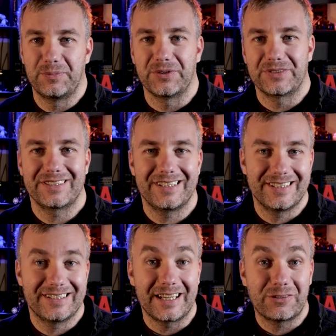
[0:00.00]

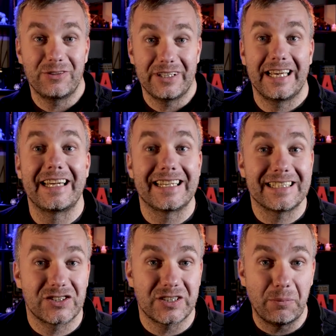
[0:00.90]
But thankfully I
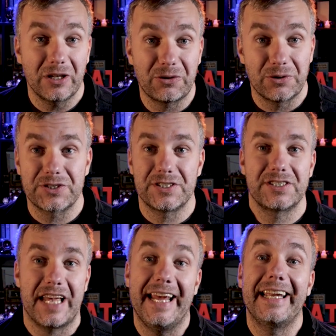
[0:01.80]
stumbled across
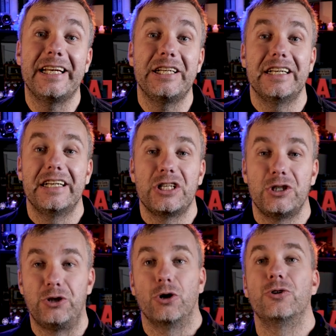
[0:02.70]
this and I
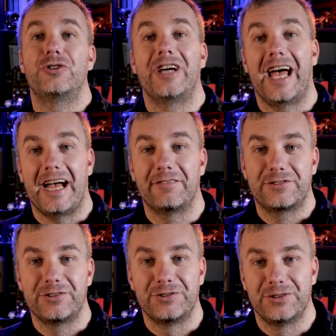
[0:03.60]
don't
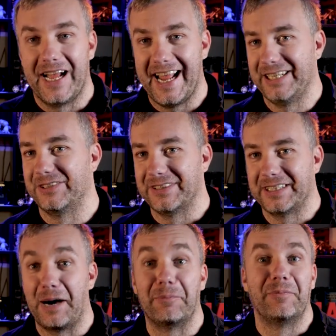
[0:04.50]
have to do any of
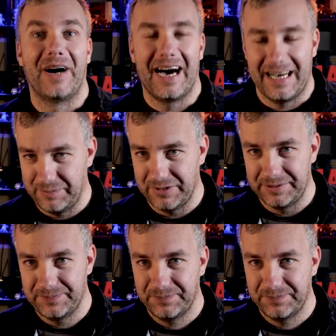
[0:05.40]
it. I'm happy.